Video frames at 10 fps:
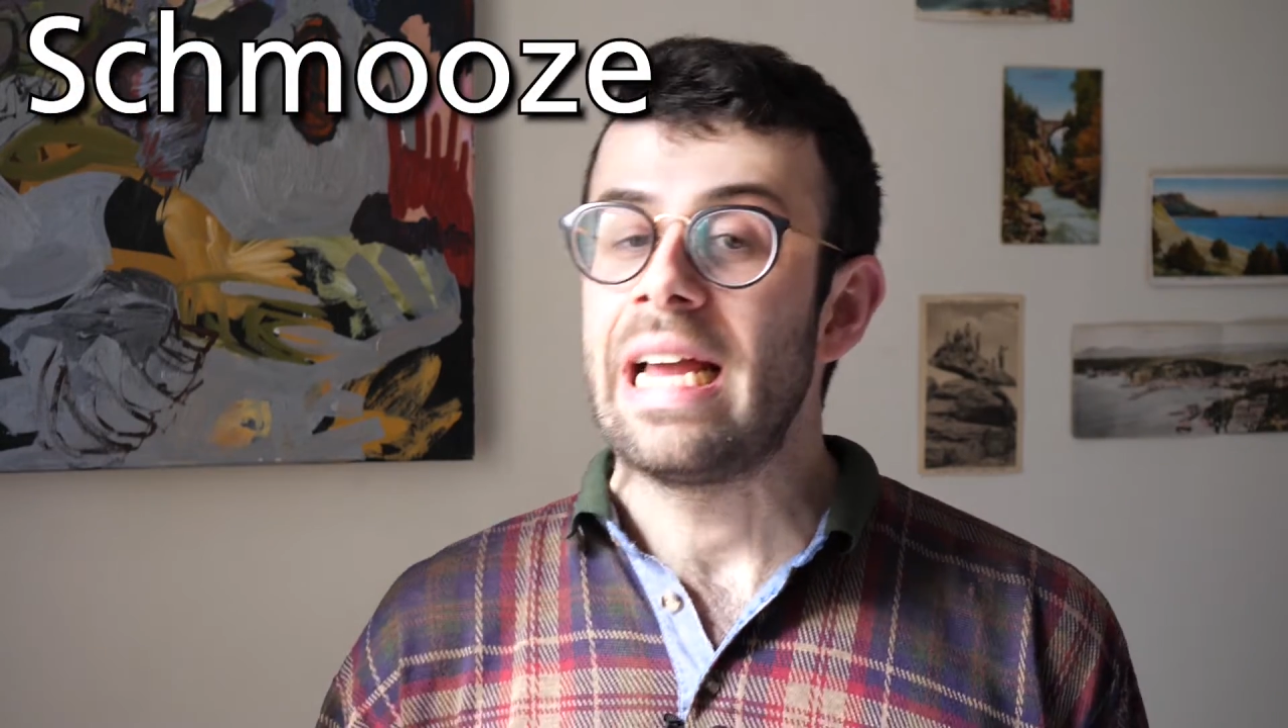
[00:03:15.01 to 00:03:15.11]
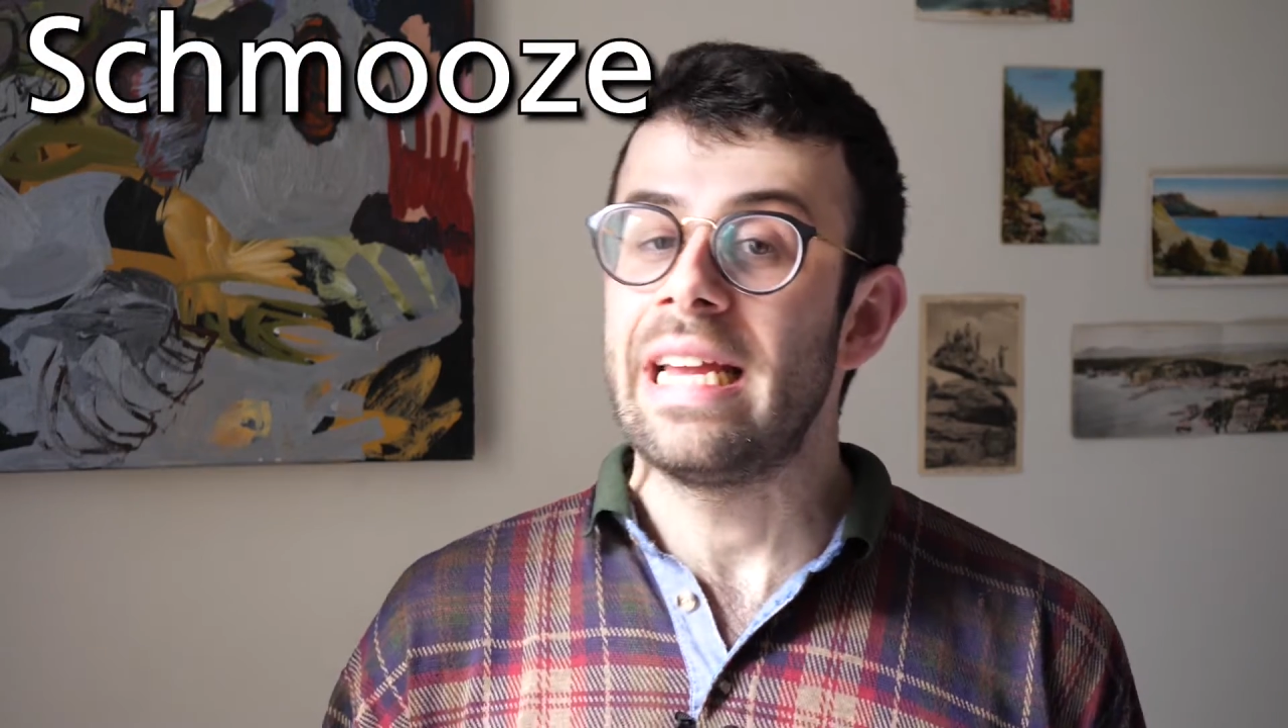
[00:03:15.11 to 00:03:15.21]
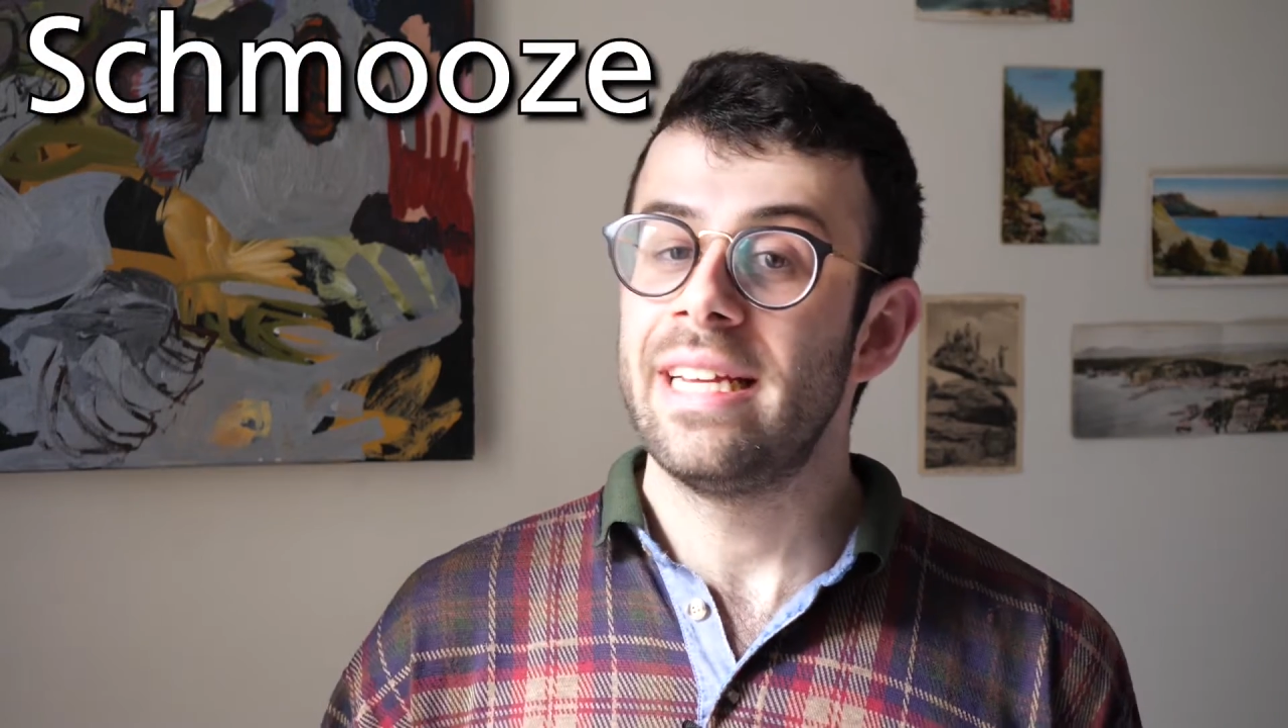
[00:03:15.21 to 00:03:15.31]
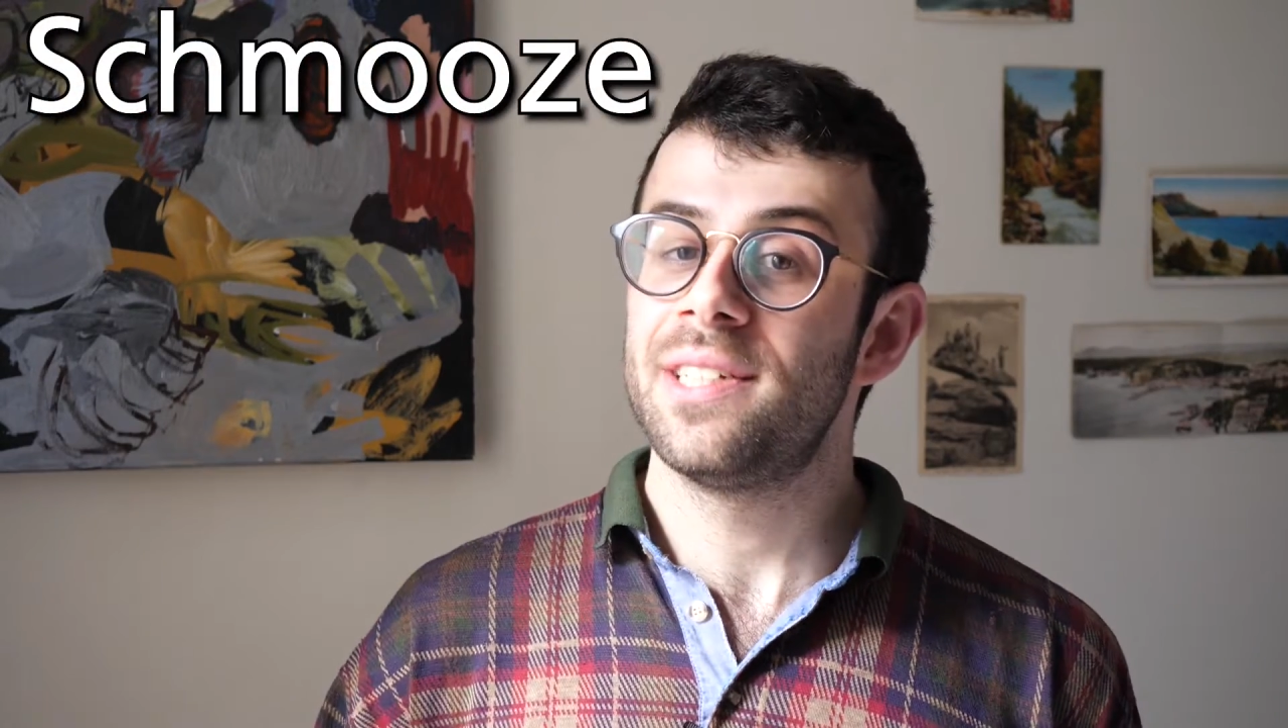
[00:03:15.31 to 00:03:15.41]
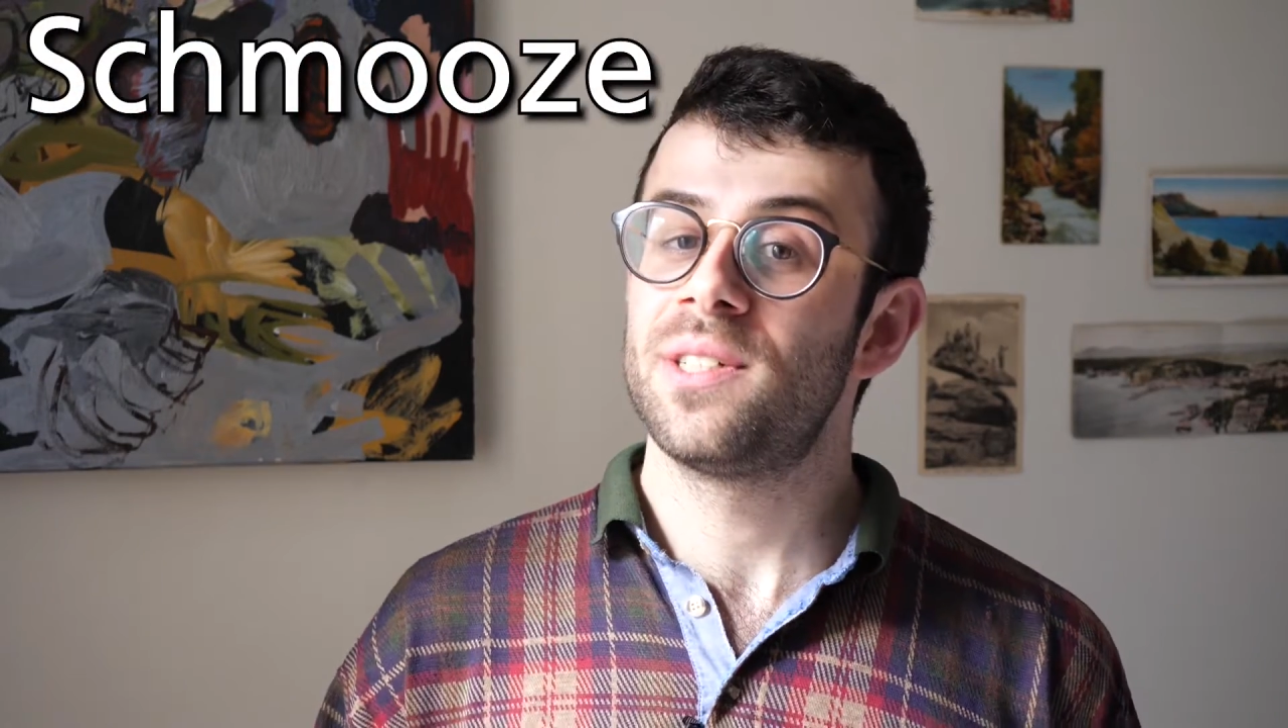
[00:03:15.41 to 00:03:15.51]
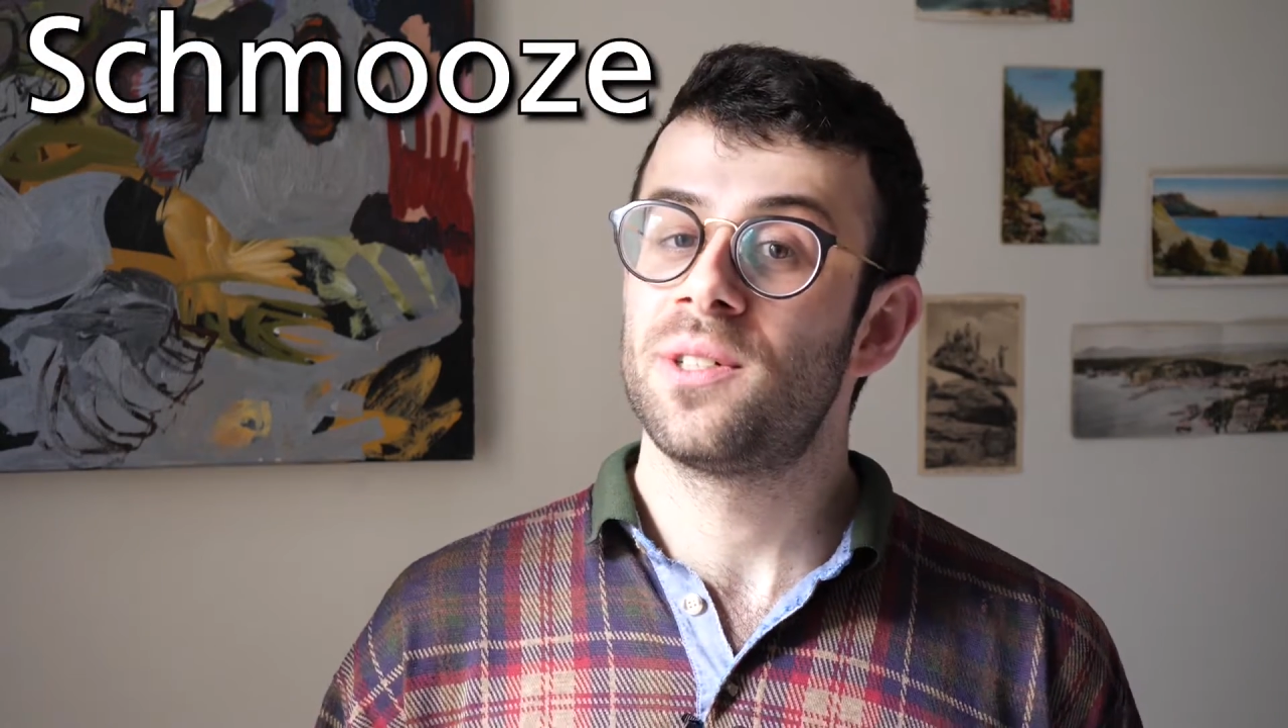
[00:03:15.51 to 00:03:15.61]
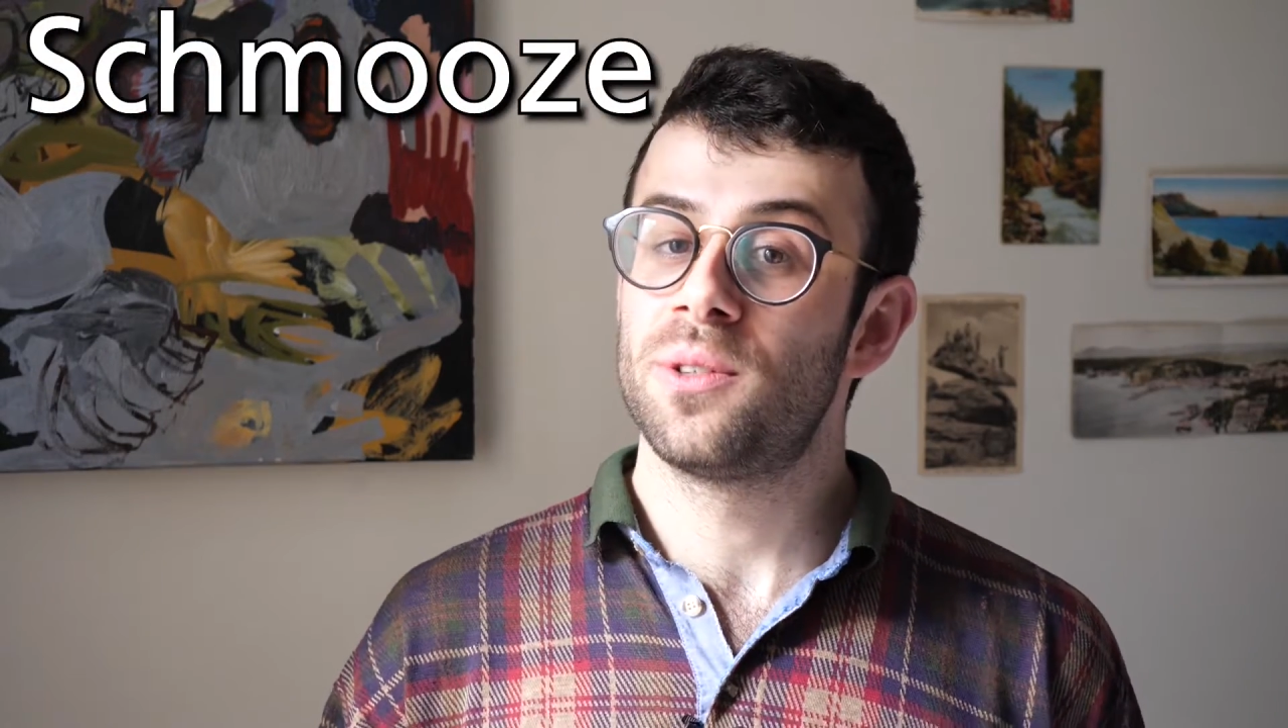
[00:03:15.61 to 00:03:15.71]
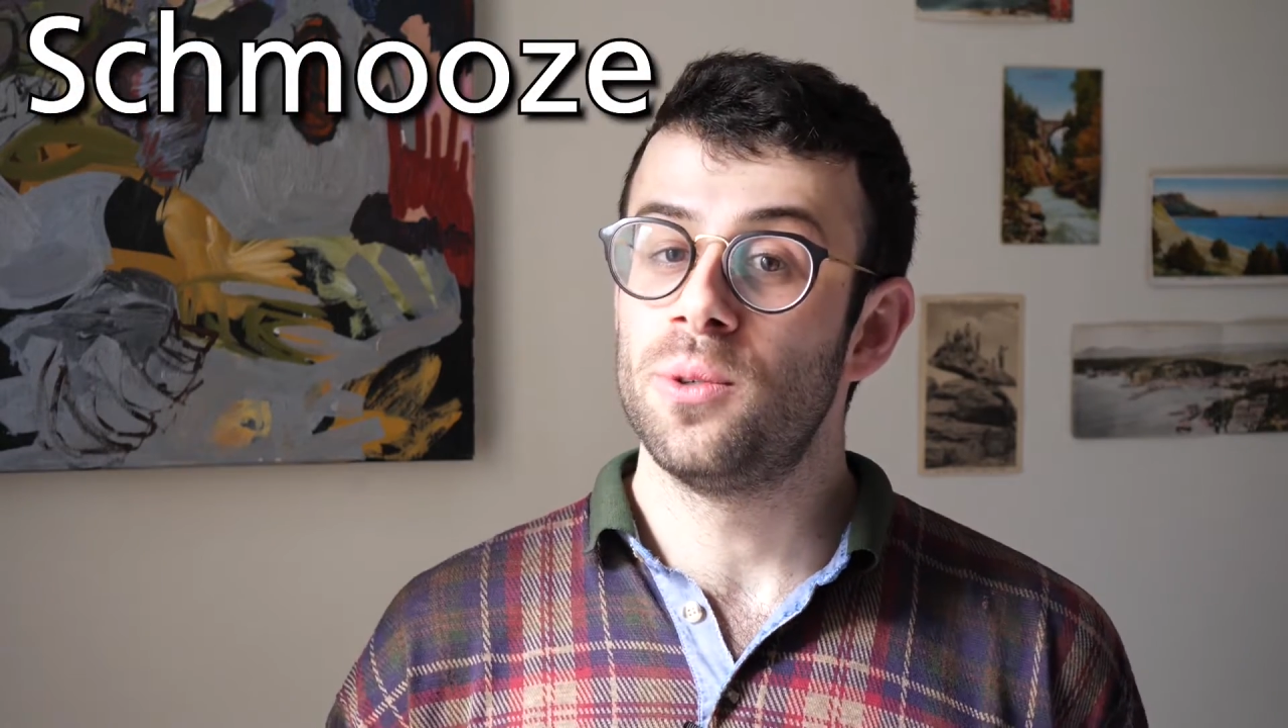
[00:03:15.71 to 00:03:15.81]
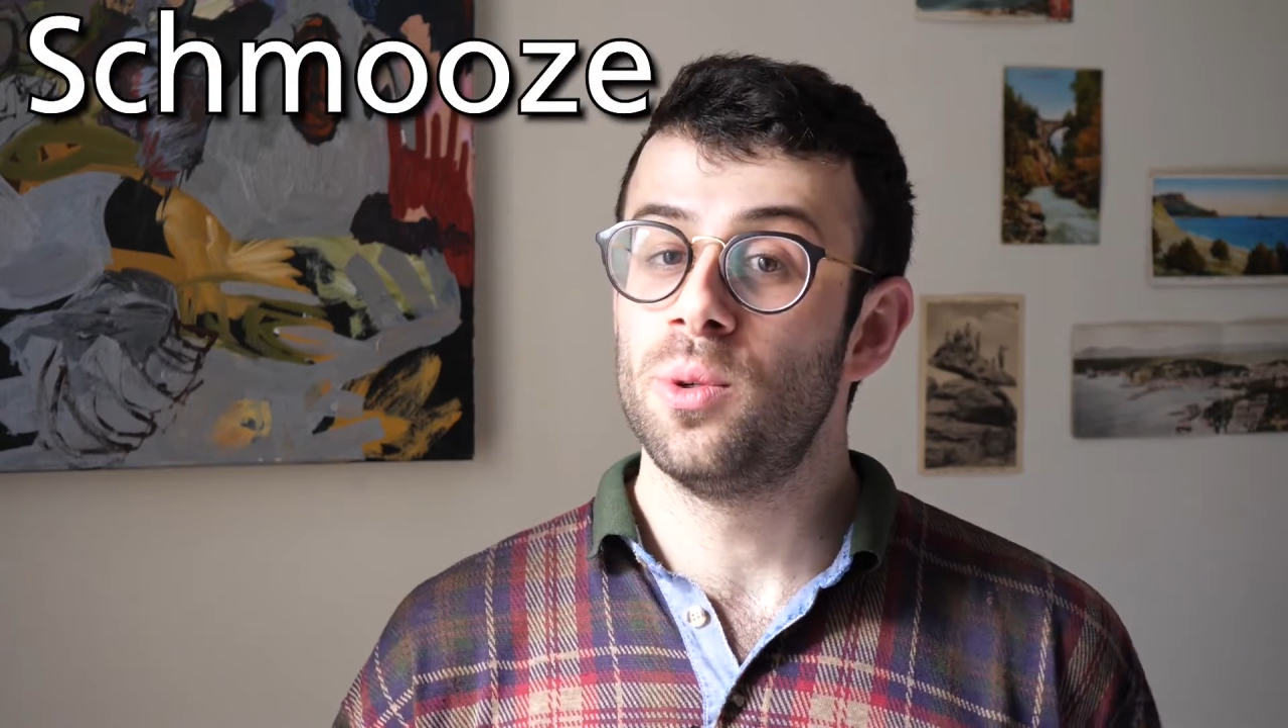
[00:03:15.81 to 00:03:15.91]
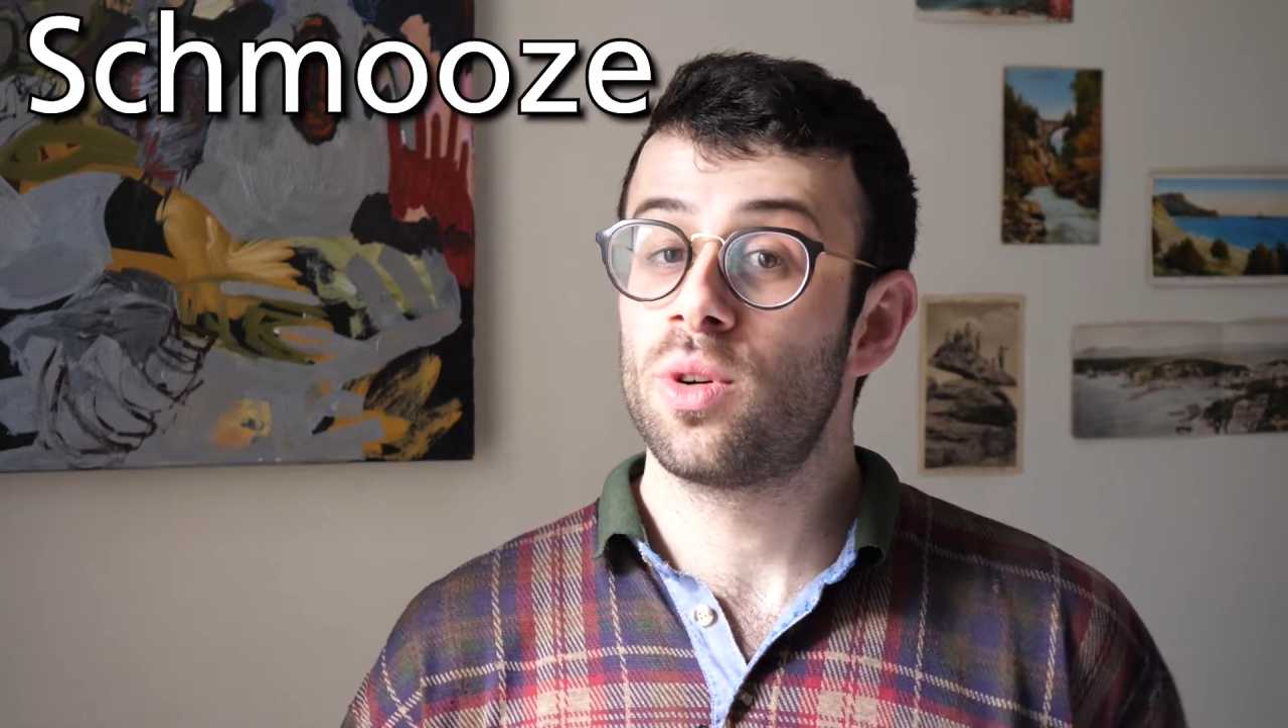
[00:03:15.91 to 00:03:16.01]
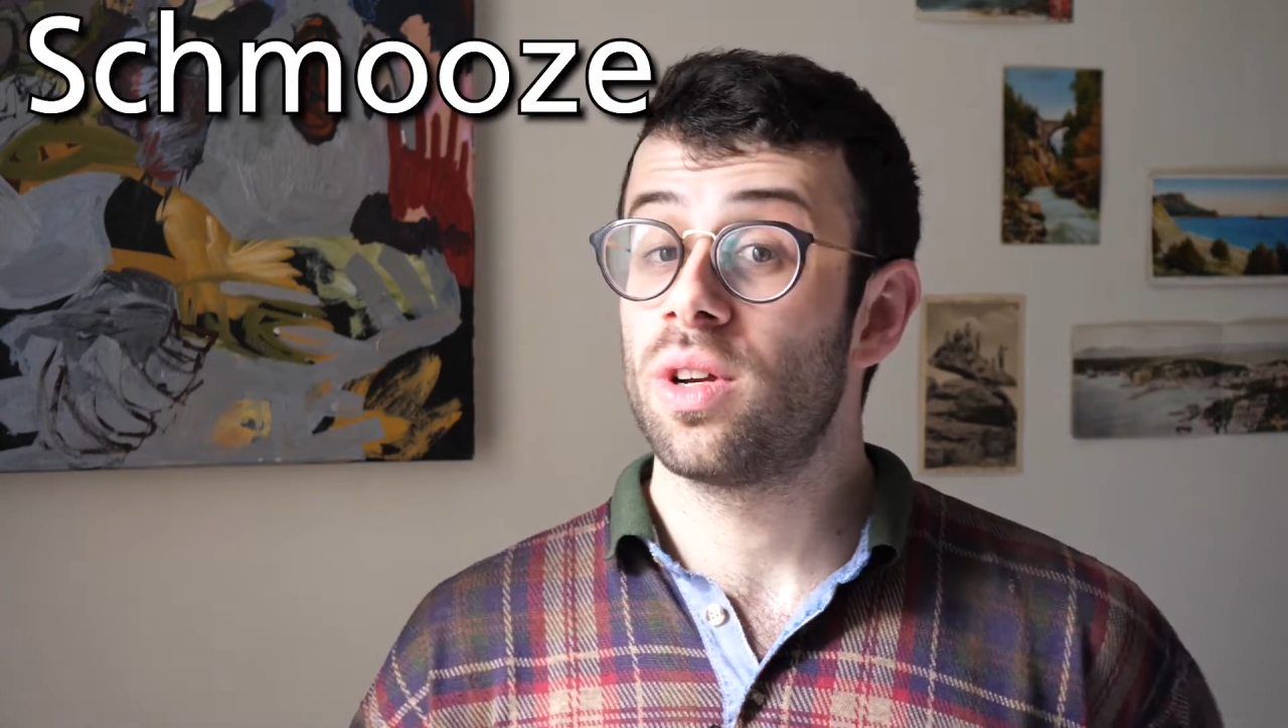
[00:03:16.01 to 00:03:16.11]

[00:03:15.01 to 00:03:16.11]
is to